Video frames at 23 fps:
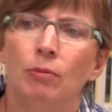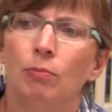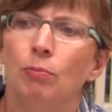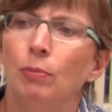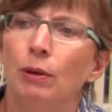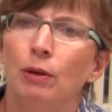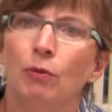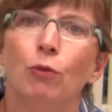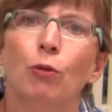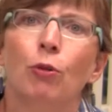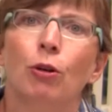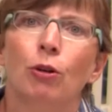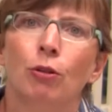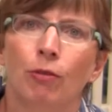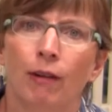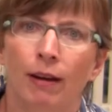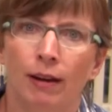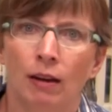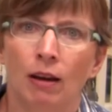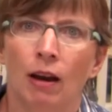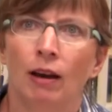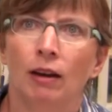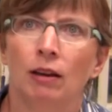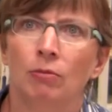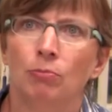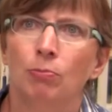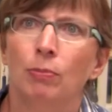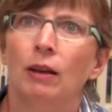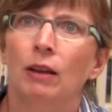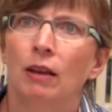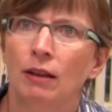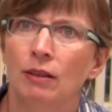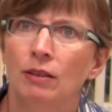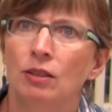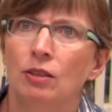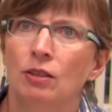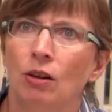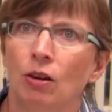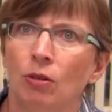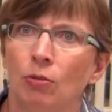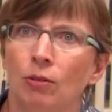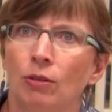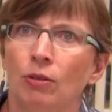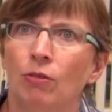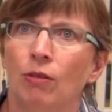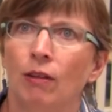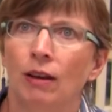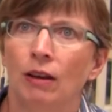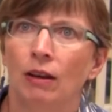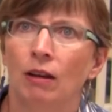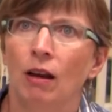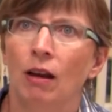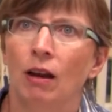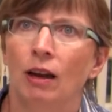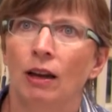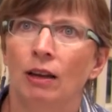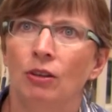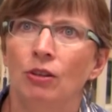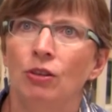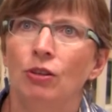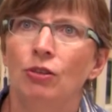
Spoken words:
before grade 9, but let's start with grade 9,